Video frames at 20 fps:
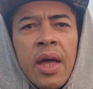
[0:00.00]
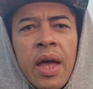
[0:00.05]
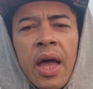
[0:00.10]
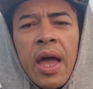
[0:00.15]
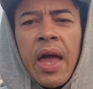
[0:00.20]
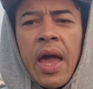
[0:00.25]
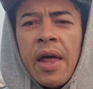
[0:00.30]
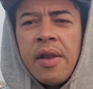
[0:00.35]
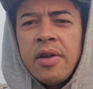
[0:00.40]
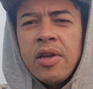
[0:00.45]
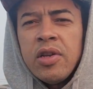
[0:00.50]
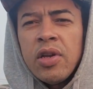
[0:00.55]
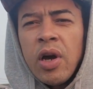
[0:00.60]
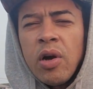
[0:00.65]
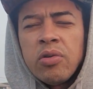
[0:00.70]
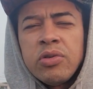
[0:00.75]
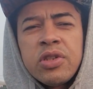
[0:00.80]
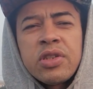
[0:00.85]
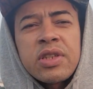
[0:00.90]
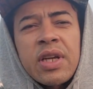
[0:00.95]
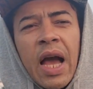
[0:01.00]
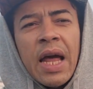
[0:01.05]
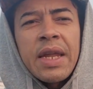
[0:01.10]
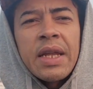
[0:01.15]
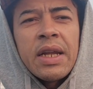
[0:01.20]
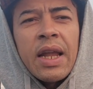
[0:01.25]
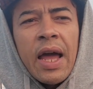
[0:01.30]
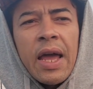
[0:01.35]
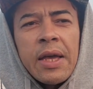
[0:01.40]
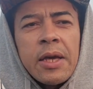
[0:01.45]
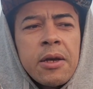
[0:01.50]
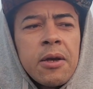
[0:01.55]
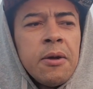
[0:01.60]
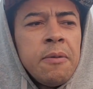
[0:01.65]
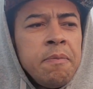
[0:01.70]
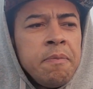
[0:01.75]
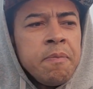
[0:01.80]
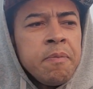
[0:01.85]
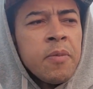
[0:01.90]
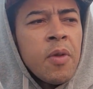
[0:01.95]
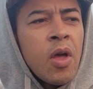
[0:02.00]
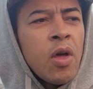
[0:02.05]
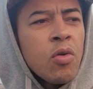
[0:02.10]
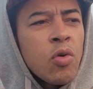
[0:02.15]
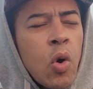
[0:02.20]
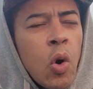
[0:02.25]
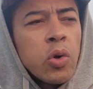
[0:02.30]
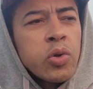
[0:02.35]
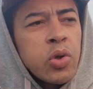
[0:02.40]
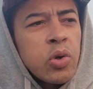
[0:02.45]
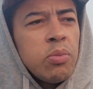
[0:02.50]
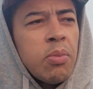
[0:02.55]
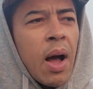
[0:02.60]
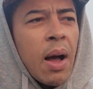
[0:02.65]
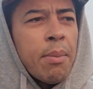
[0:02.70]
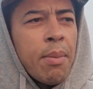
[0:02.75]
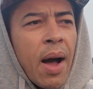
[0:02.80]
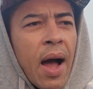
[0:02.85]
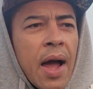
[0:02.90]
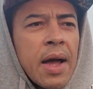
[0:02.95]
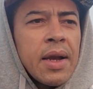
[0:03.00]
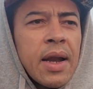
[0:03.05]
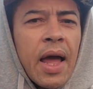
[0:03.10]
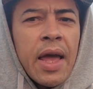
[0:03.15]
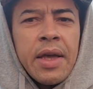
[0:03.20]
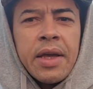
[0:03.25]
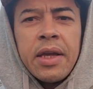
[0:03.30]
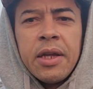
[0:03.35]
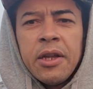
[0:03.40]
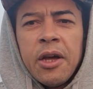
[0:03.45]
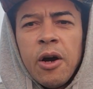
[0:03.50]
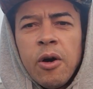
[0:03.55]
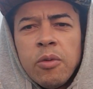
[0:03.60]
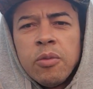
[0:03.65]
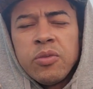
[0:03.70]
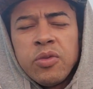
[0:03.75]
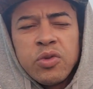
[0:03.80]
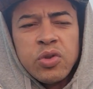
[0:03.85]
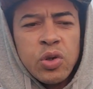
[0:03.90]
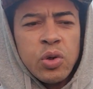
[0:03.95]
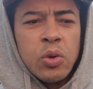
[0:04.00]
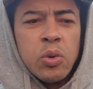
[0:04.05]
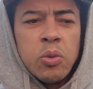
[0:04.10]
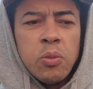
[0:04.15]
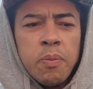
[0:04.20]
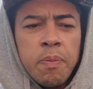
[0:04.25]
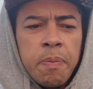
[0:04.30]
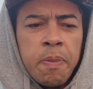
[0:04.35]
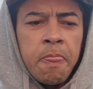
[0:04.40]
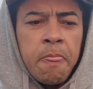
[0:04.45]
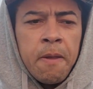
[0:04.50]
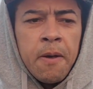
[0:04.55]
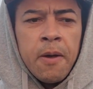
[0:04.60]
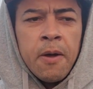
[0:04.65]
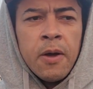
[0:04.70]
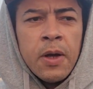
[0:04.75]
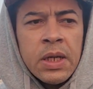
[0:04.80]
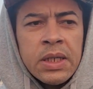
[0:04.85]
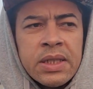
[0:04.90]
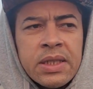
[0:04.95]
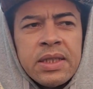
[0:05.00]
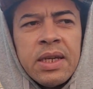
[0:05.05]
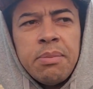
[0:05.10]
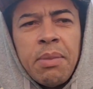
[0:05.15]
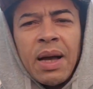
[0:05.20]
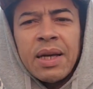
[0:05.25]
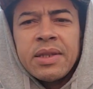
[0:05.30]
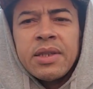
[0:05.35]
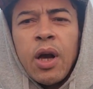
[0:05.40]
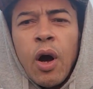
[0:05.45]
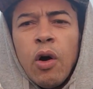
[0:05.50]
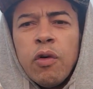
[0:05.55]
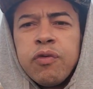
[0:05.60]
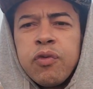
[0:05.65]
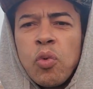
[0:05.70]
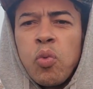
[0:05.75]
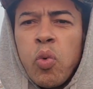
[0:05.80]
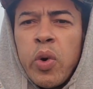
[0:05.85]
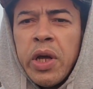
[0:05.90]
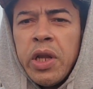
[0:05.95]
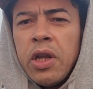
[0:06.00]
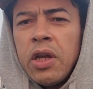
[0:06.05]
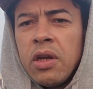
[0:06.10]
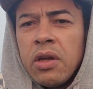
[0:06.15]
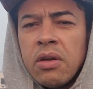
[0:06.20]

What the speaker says: and just kind of like go through my mind, like to see myself winning